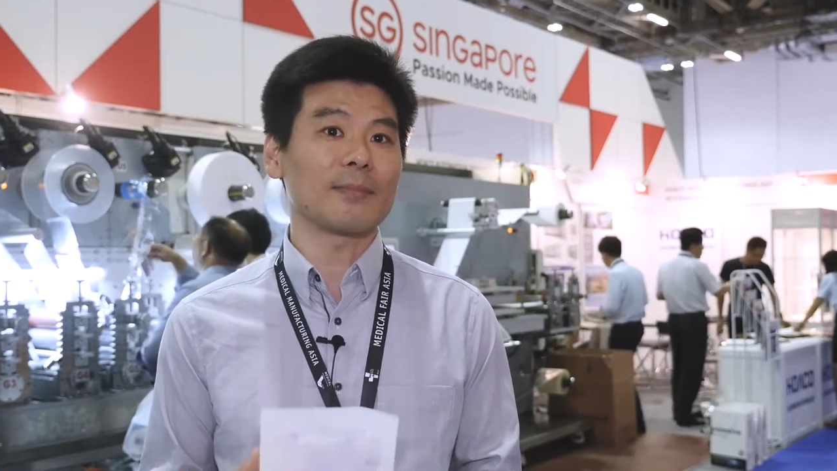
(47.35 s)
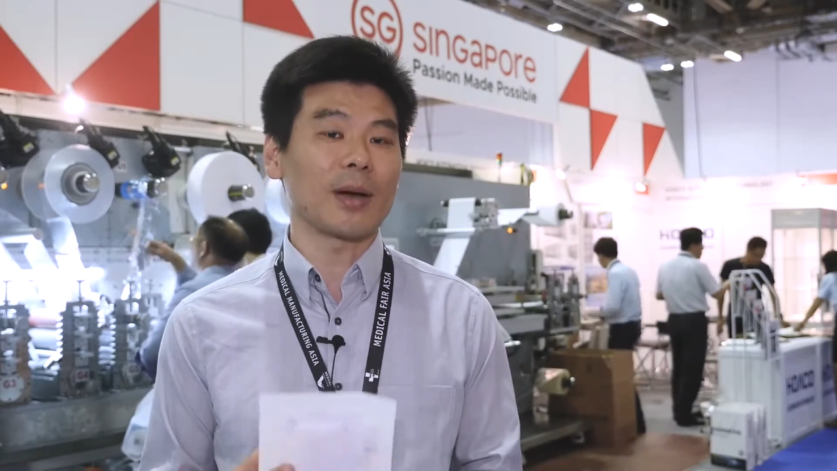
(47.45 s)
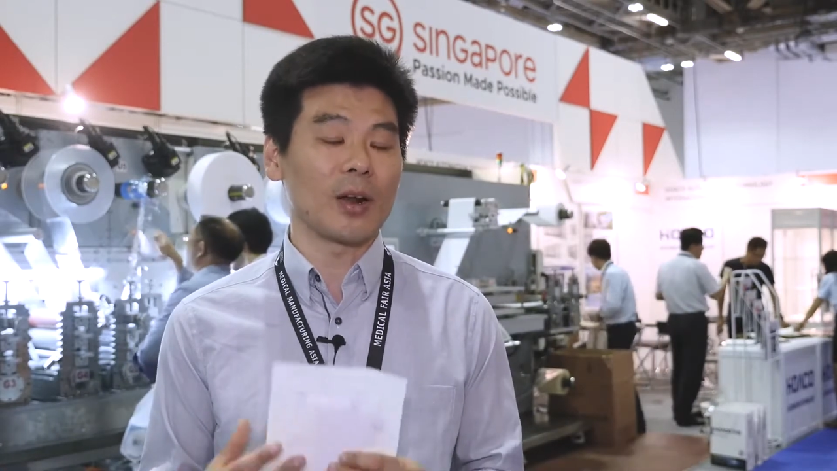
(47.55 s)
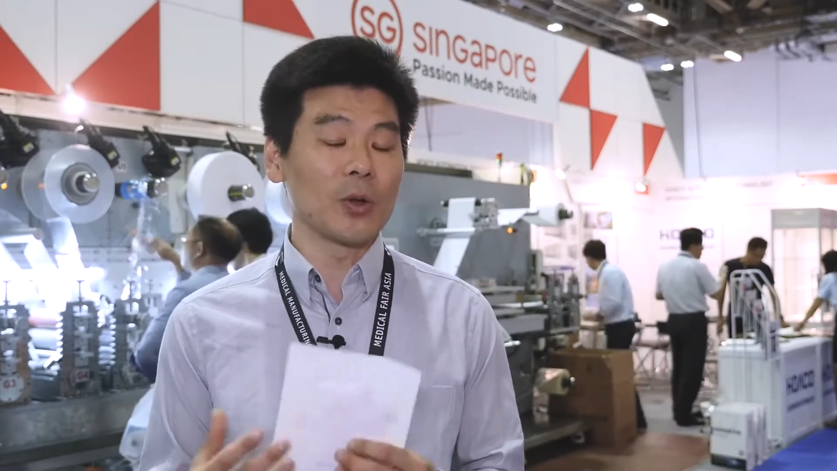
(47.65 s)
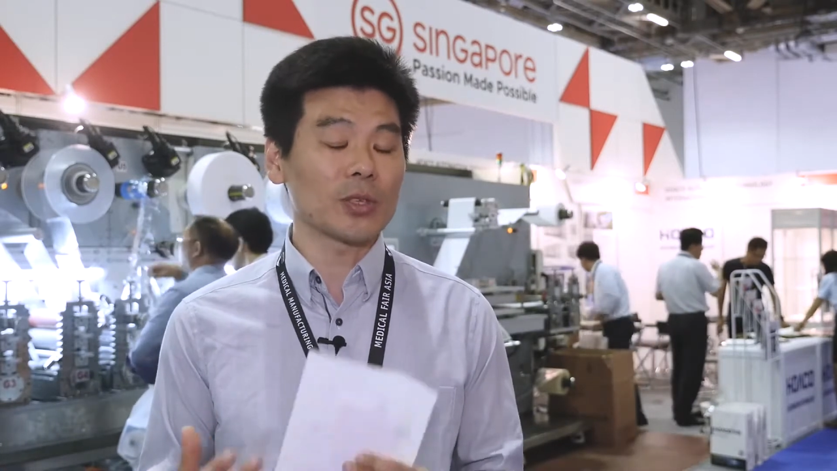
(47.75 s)

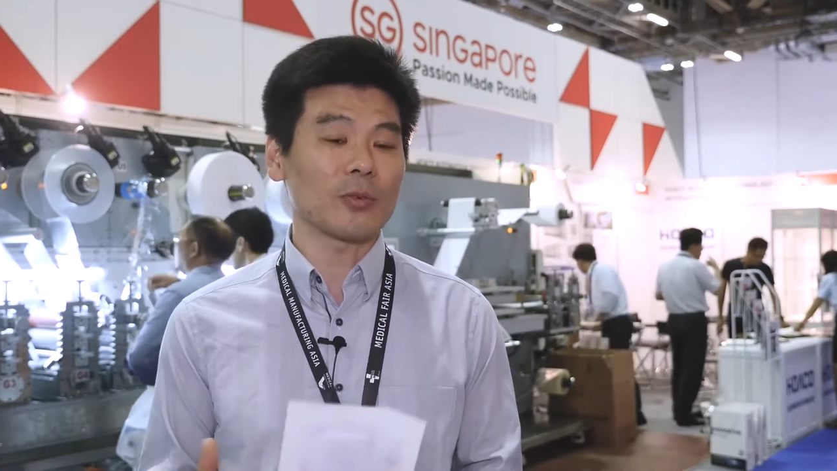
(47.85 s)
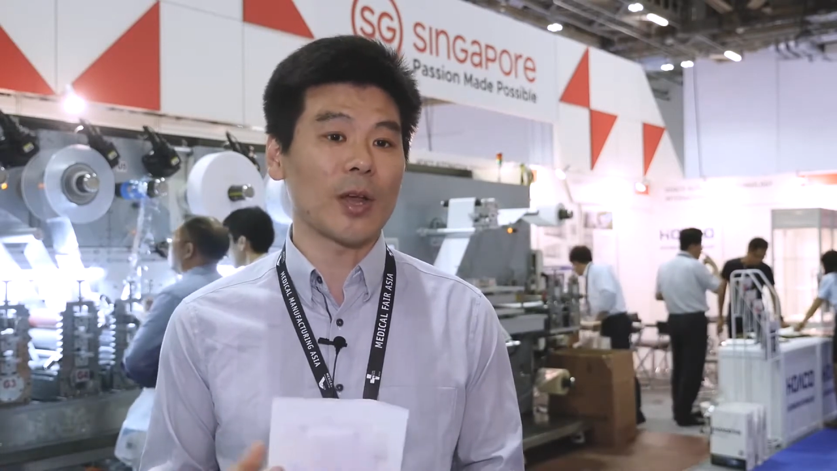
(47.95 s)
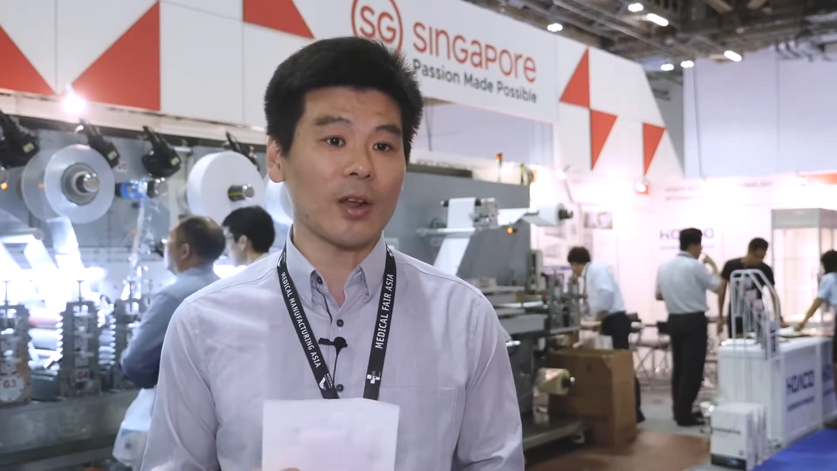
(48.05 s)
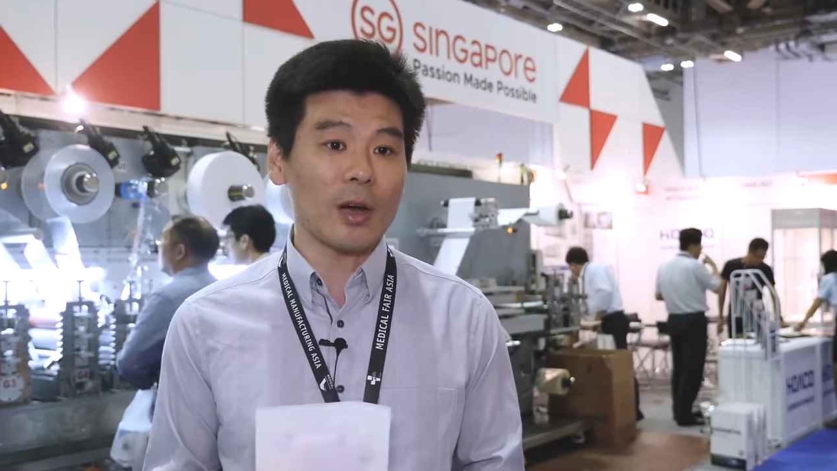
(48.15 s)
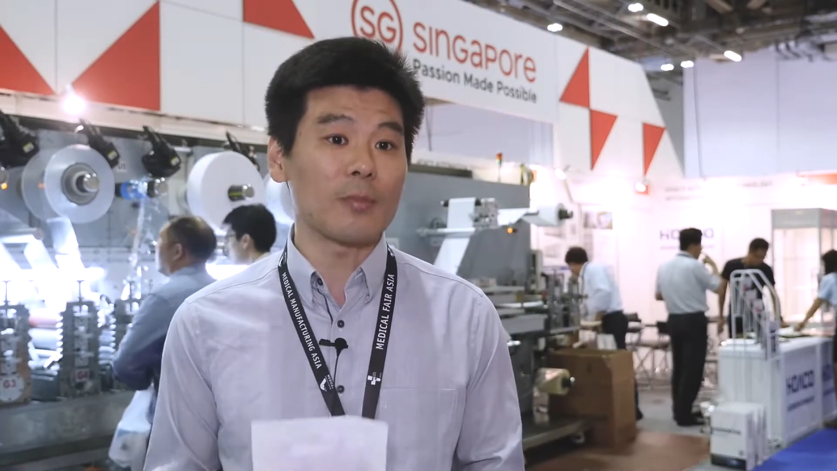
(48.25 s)
but looks
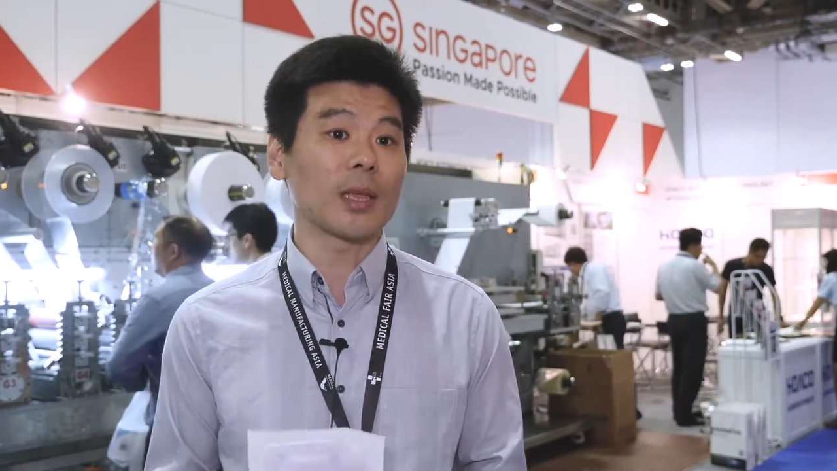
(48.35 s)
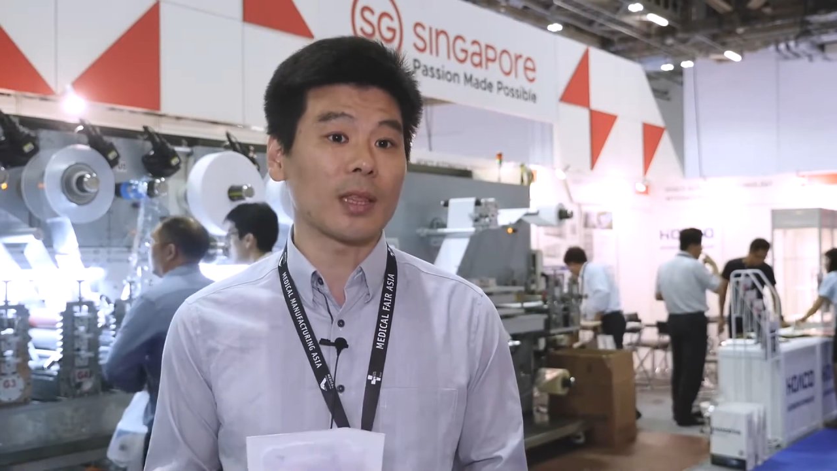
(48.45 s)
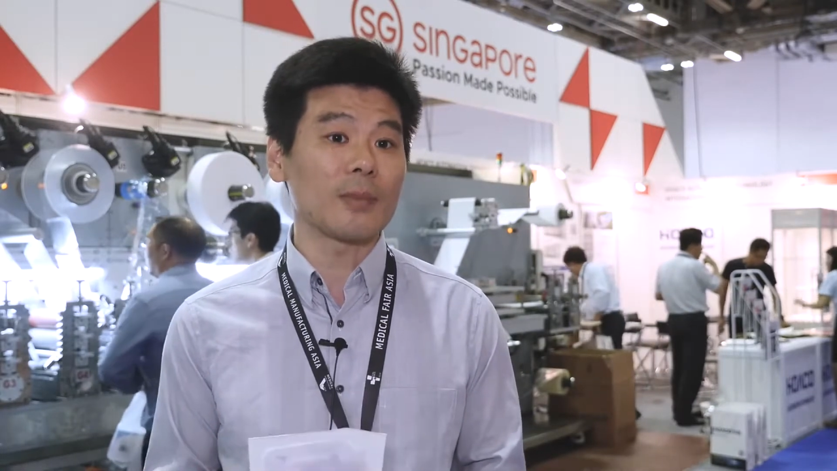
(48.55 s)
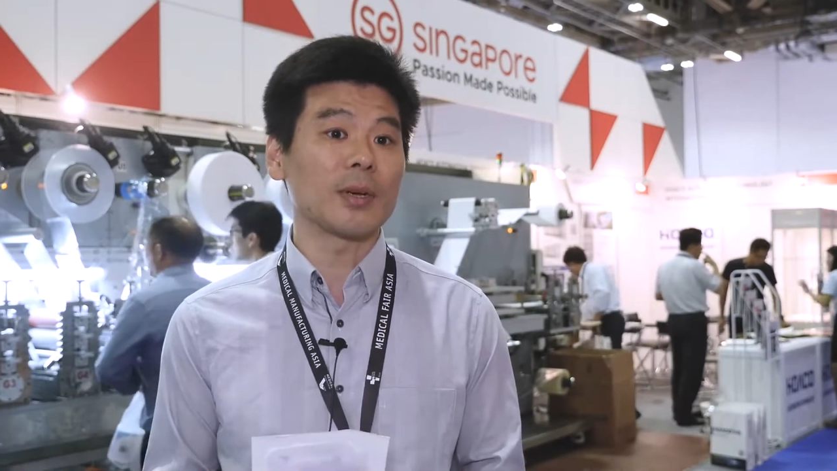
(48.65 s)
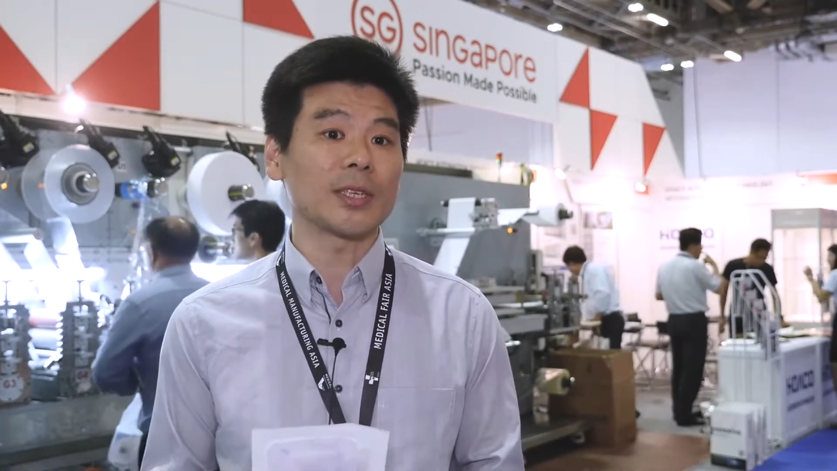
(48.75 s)
very
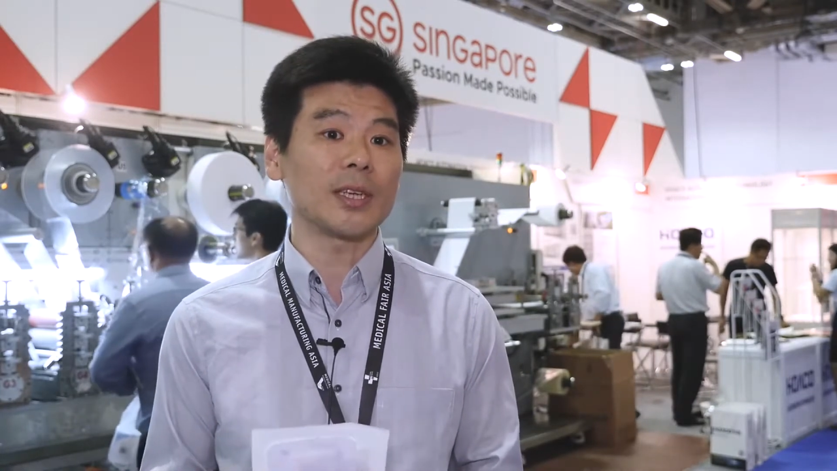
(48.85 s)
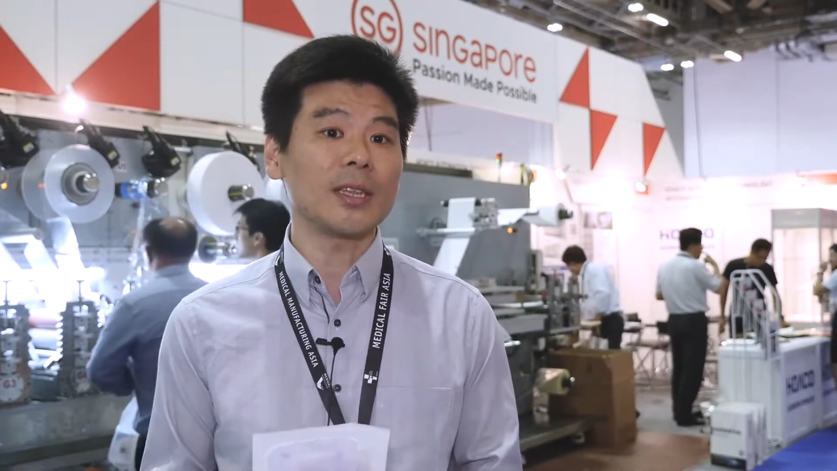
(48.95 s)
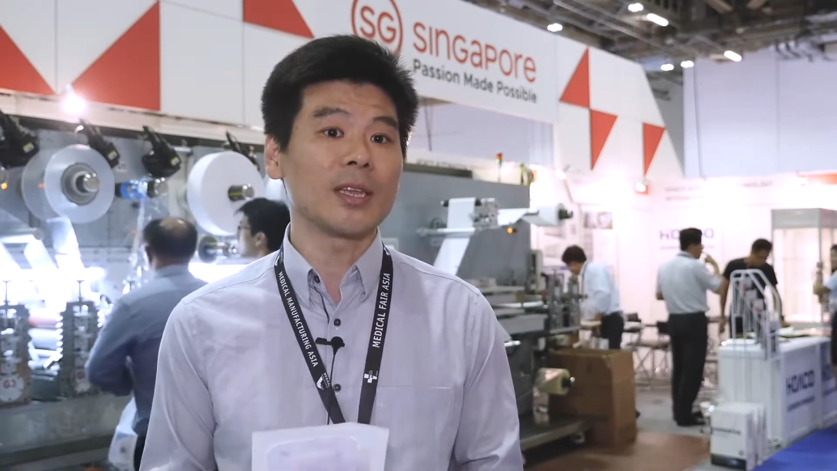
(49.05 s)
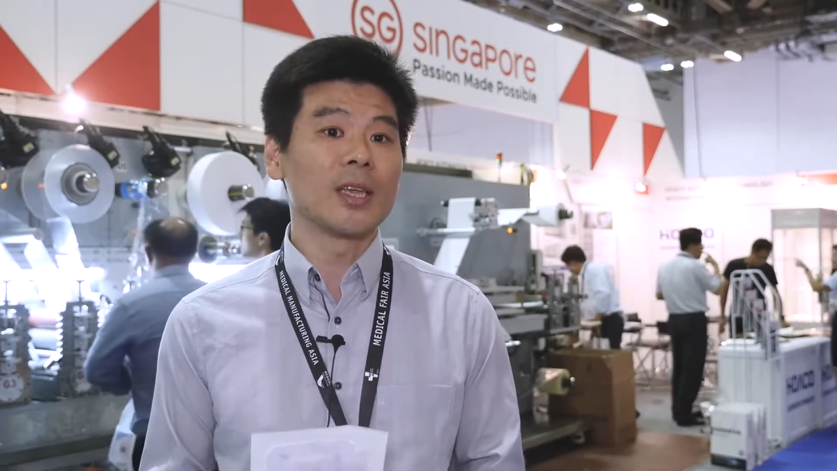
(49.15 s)
completely machine.